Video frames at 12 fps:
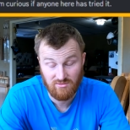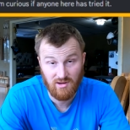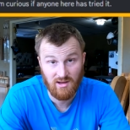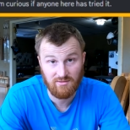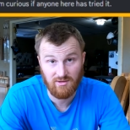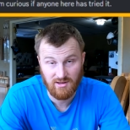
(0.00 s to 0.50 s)

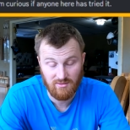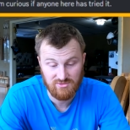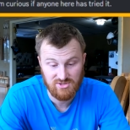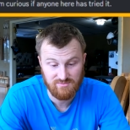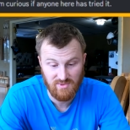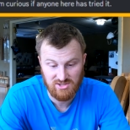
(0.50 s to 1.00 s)
kind of like I
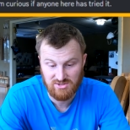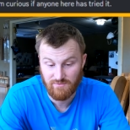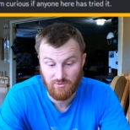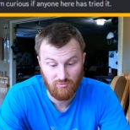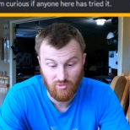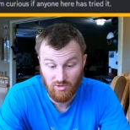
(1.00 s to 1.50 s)
was just mentioning,
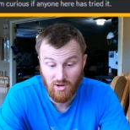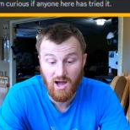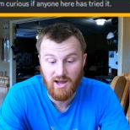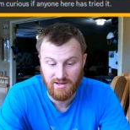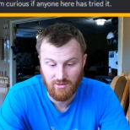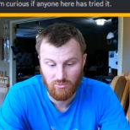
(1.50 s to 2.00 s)
if you're
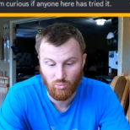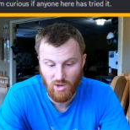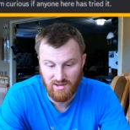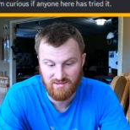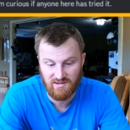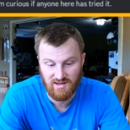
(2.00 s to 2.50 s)
relying on
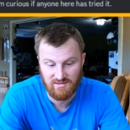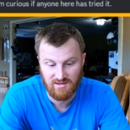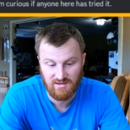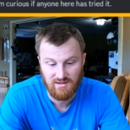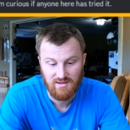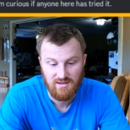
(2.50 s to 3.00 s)
wet
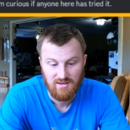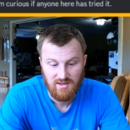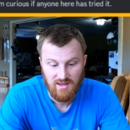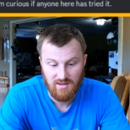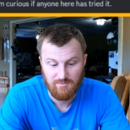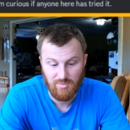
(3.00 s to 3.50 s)
sanding
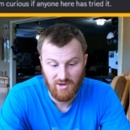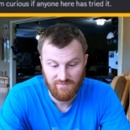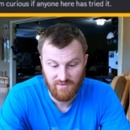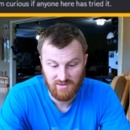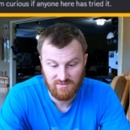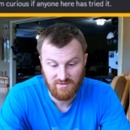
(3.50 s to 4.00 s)
and
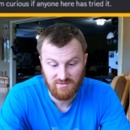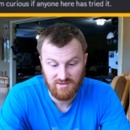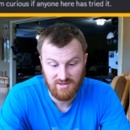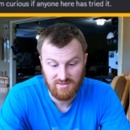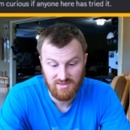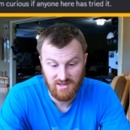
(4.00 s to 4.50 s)
buffing to
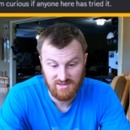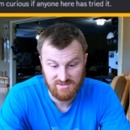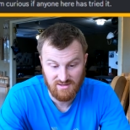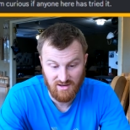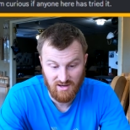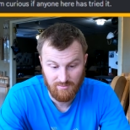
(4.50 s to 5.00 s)
clean
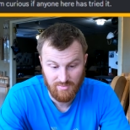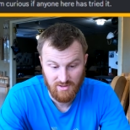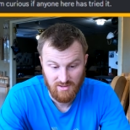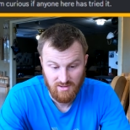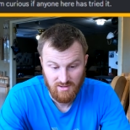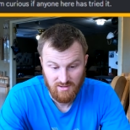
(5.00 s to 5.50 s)
things up,
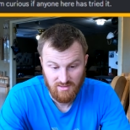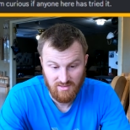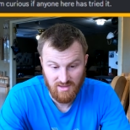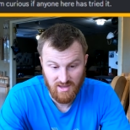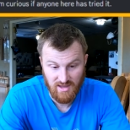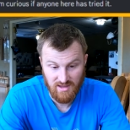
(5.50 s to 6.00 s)

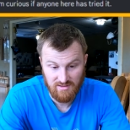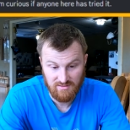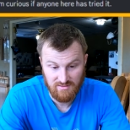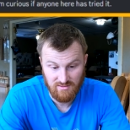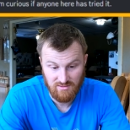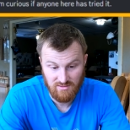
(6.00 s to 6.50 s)

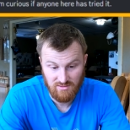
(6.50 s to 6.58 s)
then